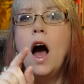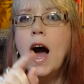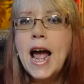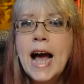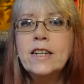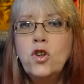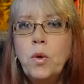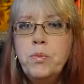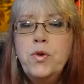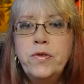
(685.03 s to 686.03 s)
I had
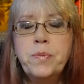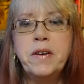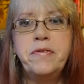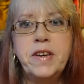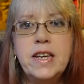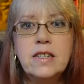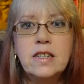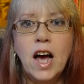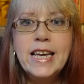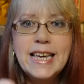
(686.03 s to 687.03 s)
not moved my
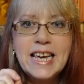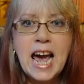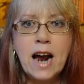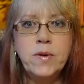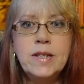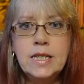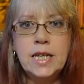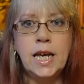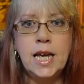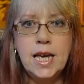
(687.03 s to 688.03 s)
feet. I
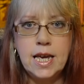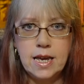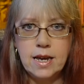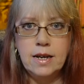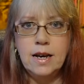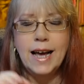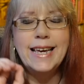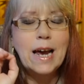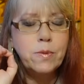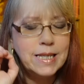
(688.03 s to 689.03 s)
guarantee
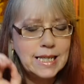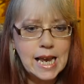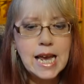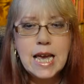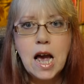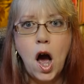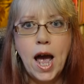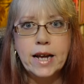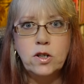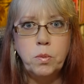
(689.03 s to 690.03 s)
I
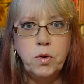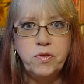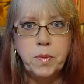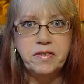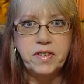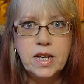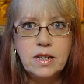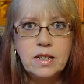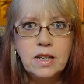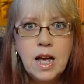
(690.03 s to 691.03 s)
had not moved my feet.